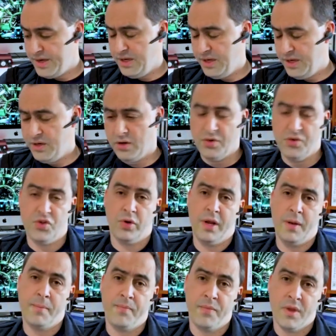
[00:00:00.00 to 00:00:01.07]
did not
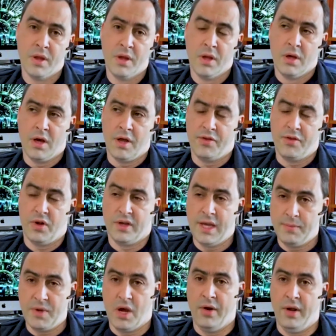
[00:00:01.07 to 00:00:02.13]
enjoy it. I thought I'll
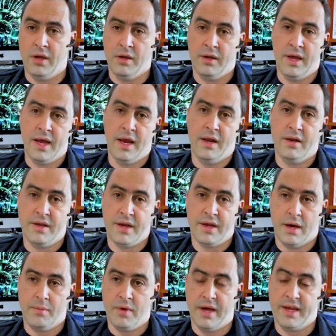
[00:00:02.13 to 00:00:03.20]
keep going, and
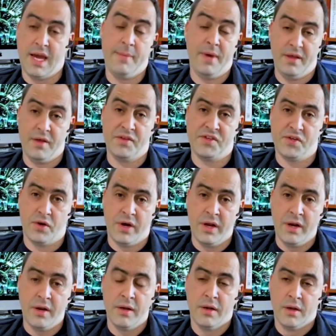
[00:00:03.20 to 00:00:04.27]
I came out the other
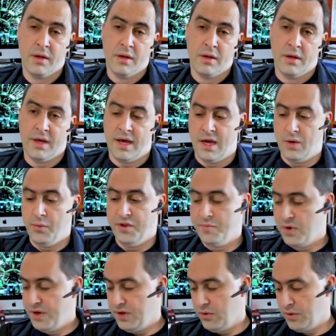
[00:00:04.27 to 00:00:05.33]
side with
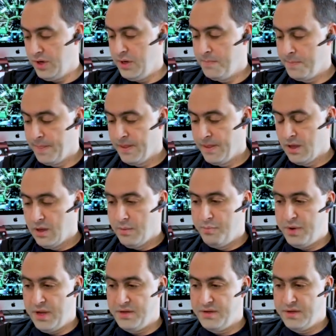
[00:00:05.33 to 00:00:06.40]
my degree.
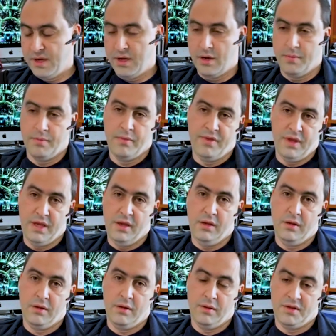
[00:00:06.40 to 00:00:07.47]
But
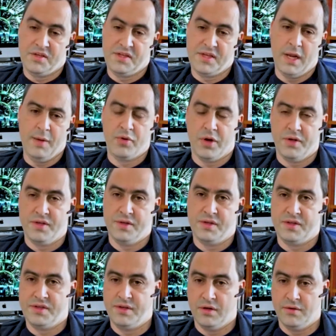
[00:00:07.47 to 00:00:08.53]
the study process
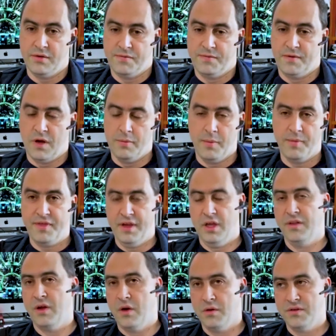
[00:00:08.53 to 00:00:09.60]
itself, I remember thinking
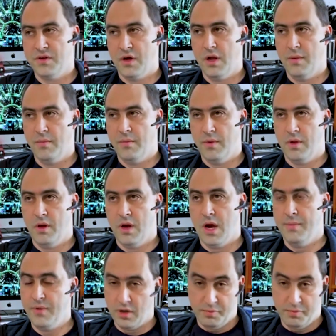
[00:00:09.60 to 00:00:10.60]
the whole time, I'm not a